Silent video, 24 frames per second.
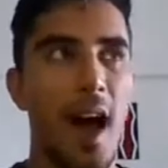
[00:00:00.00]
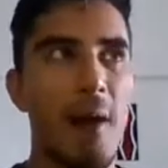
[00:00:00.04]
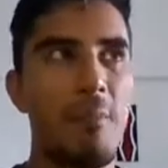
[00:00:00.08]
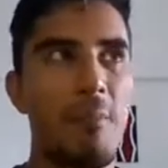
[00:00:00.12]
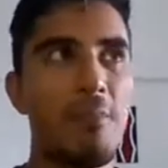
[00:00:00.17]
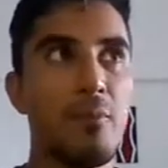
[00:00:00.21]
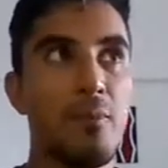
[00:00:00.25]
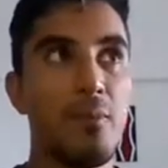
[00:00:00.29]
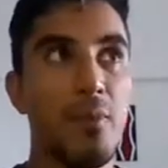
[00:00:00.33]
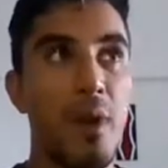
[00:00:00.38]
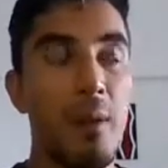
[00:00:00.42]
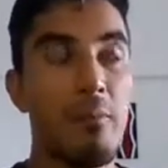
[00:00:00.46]

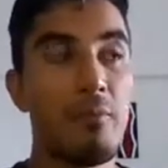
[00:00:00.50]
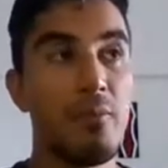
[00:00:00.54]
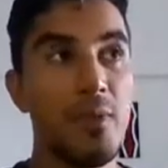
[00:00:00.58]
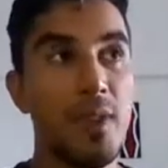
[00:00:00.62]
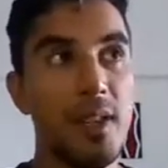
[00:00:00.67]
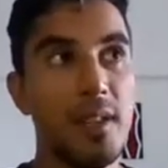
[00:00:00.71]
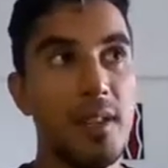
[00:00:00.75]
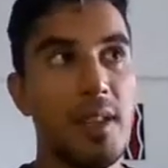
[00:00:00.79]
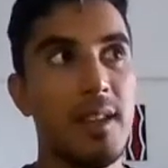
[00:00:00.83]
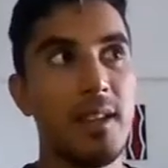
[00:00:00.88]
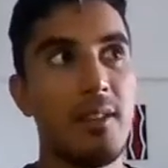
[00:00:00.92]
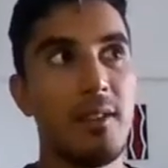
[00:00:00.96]
I'm
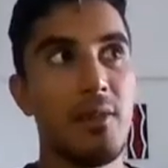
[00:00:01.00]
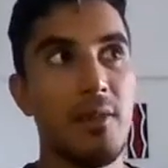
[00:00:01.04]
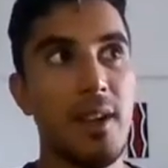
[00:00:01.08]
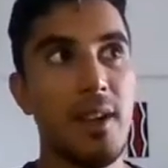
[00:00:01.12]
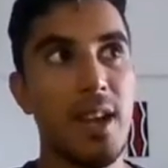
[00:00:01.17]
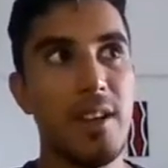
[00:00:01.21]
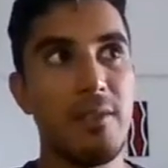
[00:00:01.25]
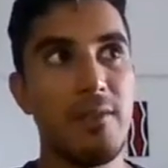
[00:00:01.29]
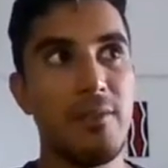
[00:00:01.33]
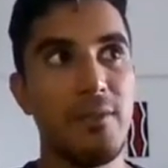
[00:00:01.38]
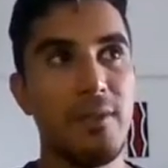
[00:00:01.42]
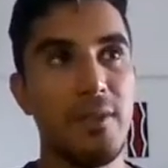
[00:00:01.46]
really
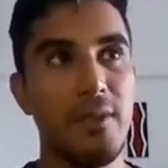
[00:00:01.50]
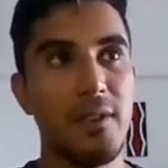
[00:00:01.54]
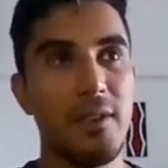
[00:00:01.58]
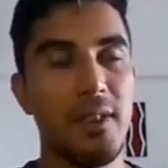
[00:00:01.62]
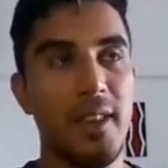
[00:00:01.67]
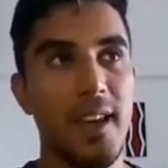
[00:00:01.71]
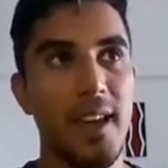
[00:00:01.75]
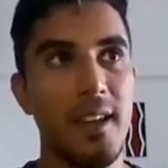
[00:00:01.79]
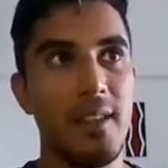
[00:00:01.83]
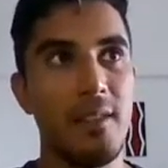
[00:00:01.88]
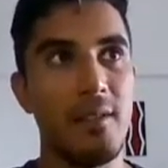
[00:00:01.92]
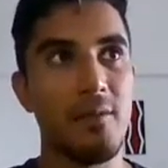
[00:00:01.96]

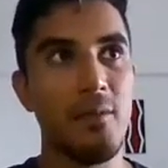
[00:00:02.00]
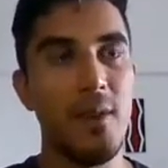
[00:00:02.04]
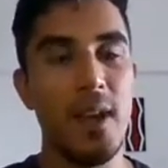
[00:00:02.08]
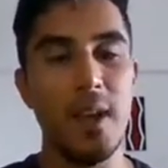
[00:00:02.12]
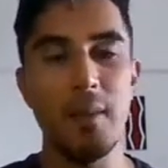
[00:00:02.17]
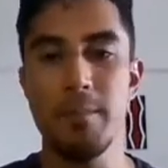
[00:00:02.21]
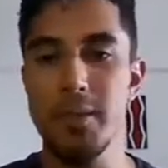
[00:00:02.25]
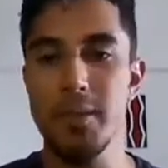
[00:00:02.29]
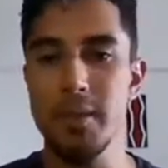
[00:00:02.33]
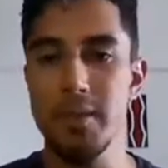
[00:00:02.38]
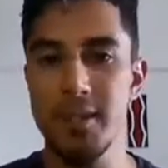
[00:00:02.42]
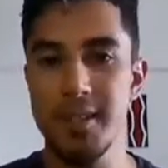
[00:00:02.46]
grateful that
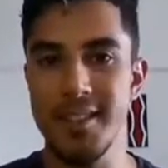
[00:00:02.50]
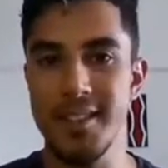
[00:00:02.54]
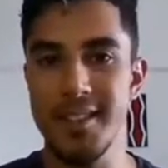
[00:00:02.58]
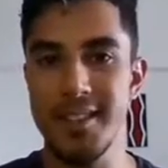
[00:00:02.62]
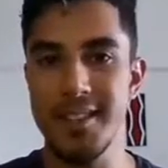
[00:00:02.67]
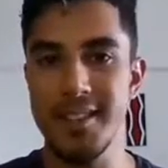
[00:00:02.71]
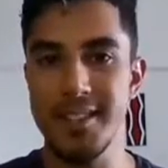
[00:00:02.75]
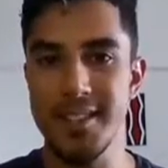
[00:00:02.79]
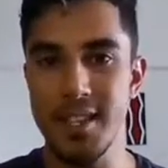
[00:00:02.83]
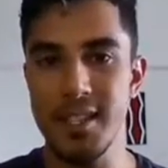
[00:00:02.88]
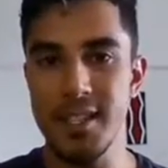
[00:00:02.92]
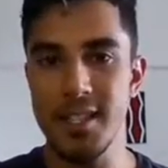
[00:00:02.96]
red pill
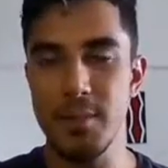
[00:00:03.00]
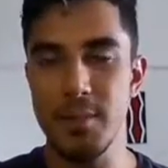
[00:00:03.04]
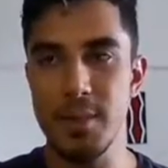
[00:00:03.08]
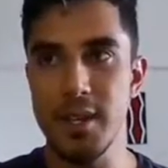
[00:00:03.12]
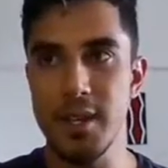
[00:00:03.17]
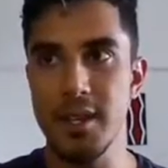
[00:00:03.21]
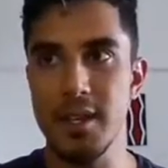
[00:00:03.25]
didn't exist,